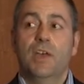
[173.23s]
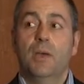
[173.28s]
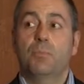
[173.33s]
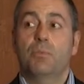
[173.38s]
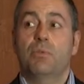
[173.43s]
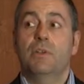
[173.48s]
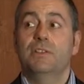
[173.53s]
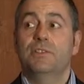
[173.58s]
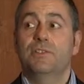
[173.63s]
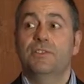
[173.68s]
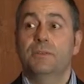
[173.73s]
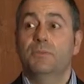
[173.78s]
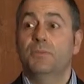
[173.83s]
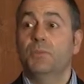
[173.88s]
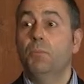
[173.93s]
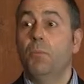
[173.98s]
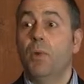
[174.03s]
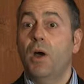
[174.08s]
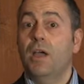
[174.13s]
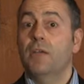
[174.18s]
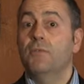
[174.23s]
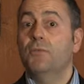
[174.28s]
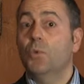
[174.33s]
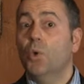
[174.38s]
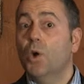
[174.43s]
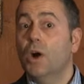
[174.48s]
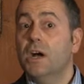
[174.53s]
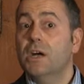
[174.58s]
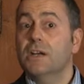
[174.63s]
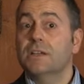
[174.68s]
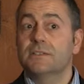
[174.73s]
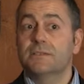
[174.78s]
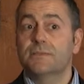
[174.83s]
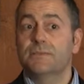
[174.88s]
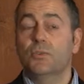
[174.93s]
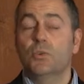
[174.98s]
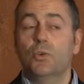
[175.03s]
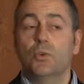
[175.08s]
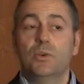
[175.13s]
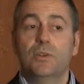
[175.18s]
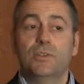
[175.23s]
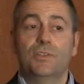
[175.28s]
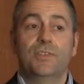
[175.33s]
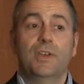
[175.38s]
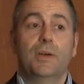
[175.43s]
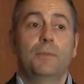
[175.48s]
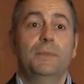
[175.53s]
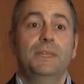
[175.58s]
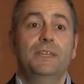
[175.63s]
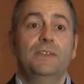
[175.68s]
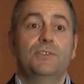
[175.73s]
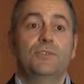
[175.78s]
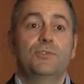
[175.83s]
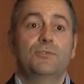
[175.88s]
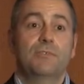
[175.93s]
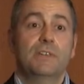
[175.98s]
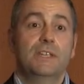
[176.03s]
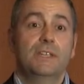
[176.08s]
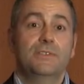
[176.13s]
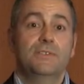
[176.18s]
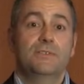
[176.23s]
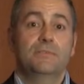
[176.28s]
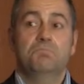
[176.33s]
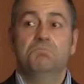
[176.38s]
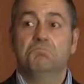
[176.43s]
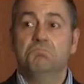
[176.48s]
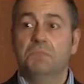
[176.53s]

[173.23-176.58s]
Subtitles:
apprenticeships might have worked for some industries.